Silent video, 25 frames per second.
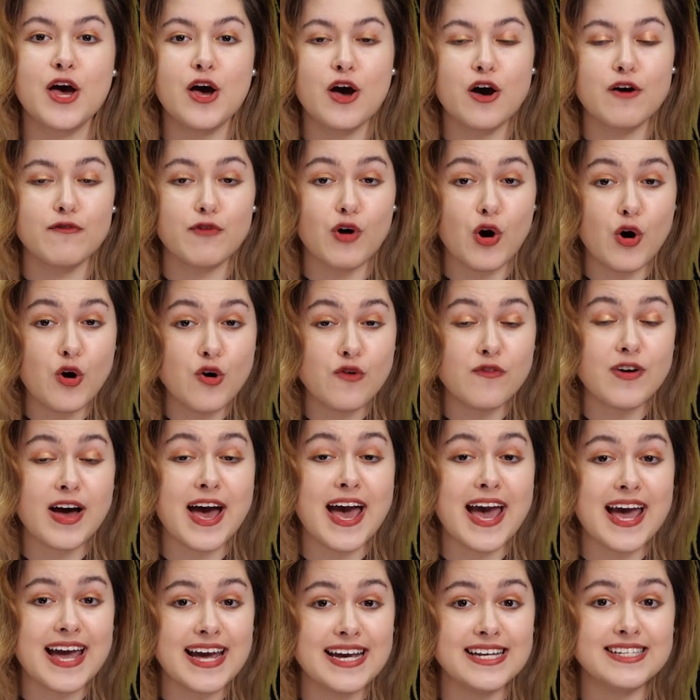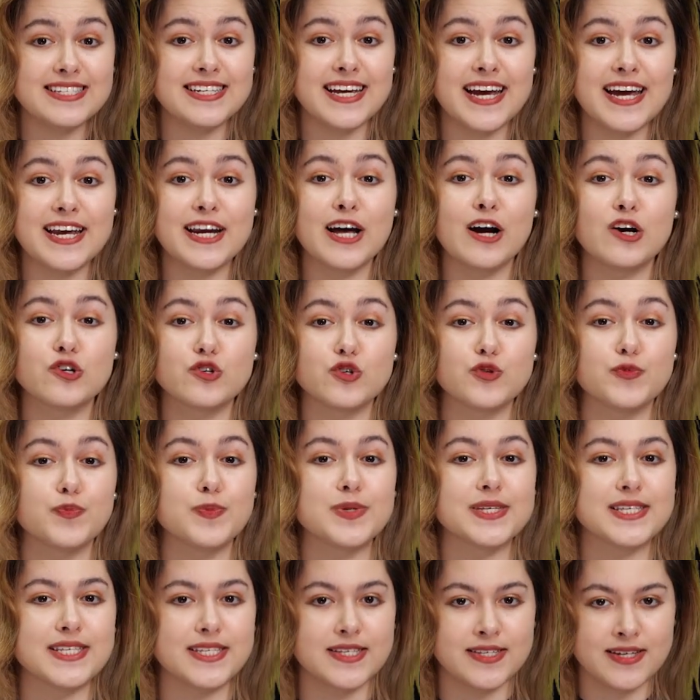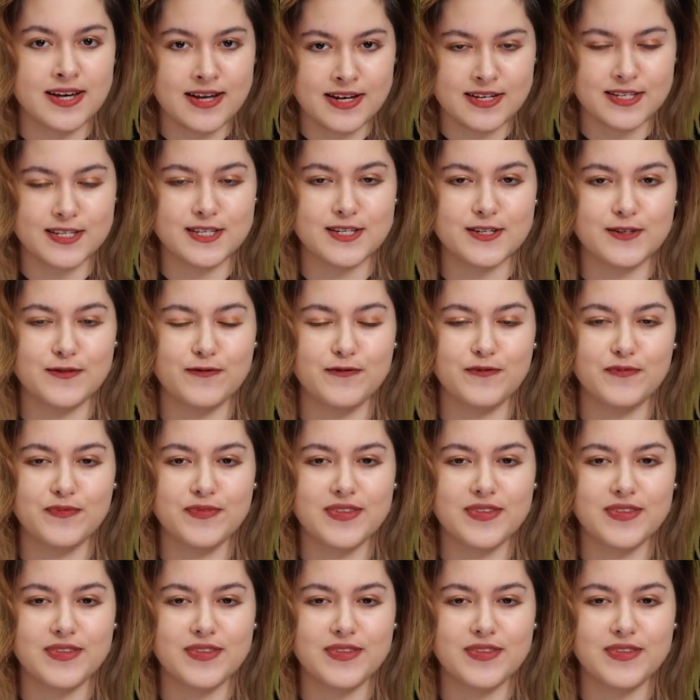of over 1,800%.